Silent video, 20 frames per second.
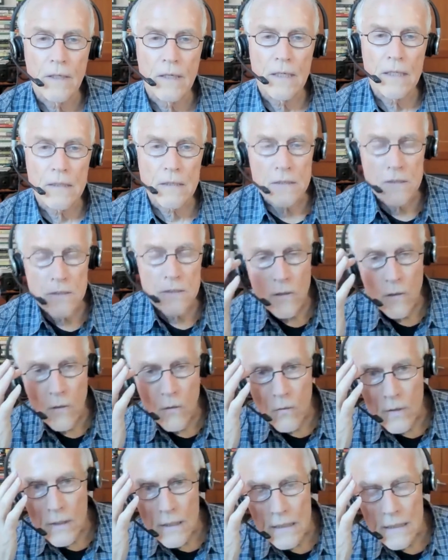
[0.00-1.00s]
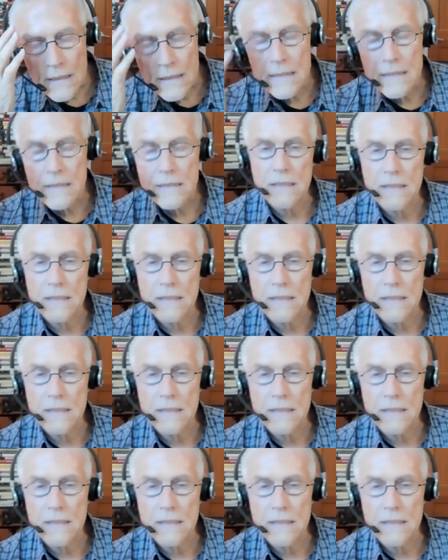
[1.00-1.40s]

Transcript: And so it is